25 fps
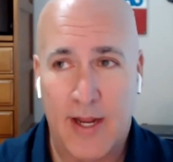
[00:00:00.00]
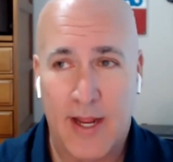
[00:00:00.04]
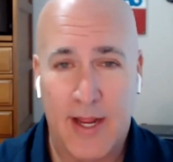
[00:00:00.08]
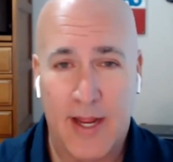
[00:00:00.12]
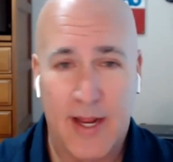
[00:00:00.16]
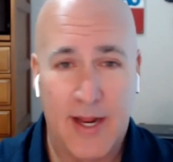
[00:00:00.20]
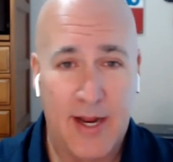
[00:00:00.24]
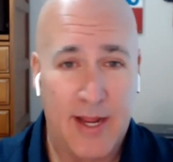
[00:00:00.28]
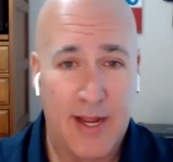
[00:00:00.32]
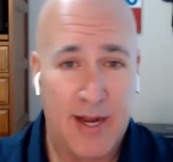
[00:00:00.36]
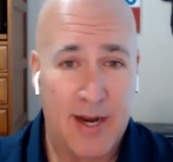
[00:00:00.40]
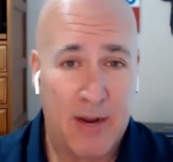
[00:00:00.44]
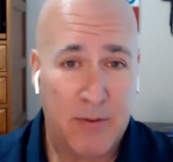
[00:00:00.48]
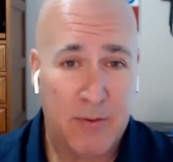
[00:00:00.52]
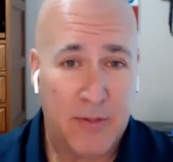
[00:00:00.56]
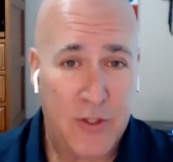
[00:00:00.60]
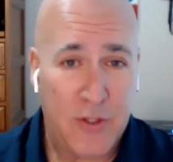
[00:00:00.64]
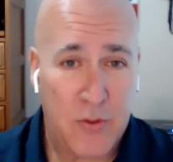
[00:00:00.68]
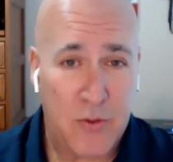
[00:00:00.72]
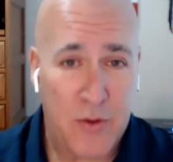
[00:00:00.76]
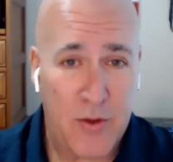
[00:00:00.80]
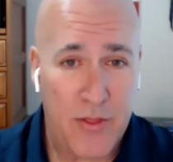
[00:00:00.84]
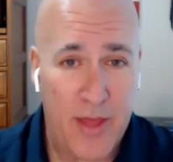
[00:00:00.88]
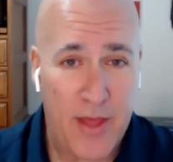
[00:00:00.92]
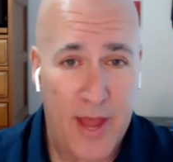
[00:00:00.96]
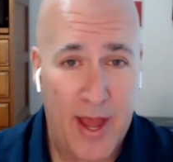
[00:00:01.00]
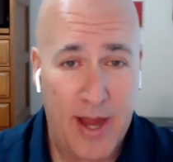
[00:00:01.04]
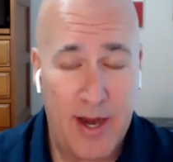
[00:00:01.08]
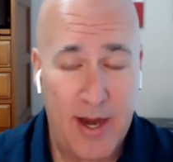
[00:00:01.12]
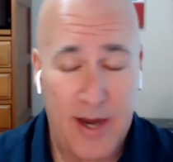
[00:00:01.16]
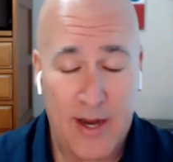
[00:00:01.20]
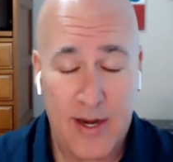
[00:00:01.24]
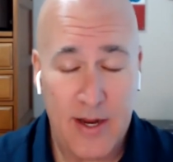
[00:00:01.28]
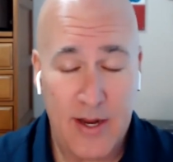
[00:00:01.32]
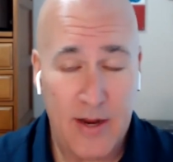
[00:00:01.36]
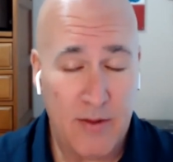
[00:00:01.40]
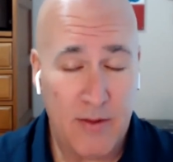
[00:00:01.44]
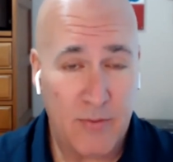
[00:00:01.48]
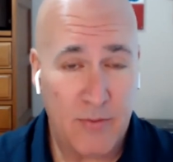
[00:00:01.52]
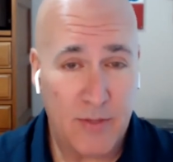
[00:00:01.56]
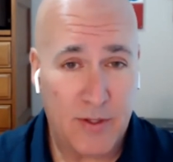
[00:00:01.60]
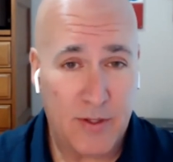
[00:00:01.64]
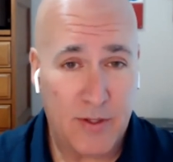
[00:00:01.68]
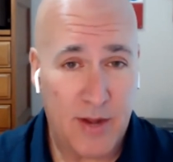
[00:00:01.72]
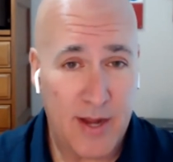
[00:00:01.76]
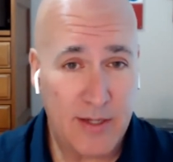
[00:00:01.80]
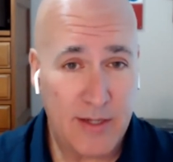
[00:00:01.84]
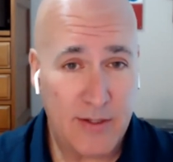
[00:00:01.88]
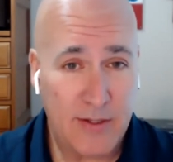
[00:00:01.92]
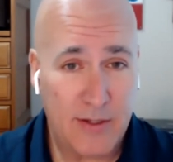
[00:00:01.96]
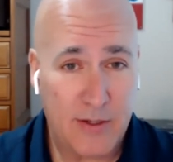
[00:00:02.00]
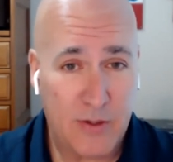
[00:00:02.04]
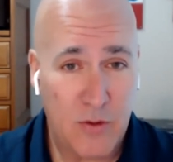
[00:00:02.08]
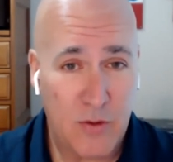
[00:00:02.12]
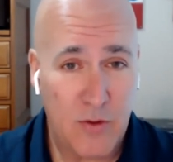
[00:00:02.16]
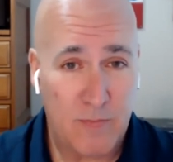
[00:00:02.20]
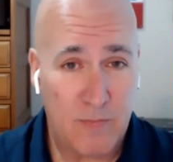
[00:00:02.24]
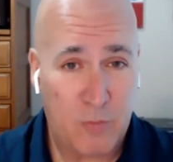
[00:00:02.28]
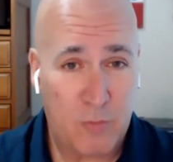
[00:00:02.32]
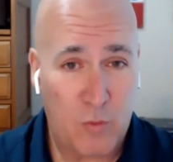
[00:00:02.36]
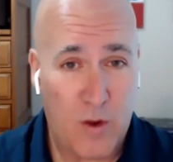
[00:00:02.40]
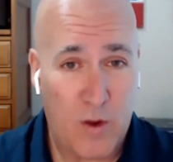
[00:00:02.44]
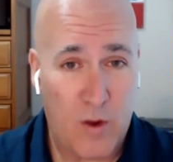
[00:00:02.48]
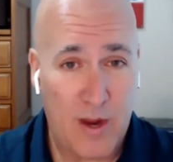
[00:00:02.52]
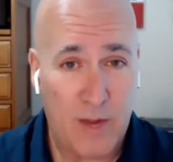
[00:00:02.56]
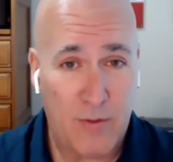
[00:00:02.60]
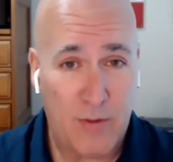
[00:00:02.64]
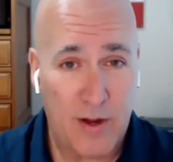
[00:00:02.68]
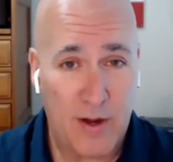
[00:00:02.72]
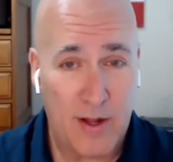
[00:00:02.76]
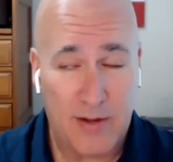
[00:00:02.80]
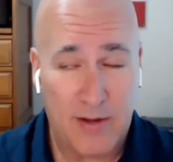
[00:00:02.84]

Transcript: And and I was doing that, and you know, I was actually doing quite well.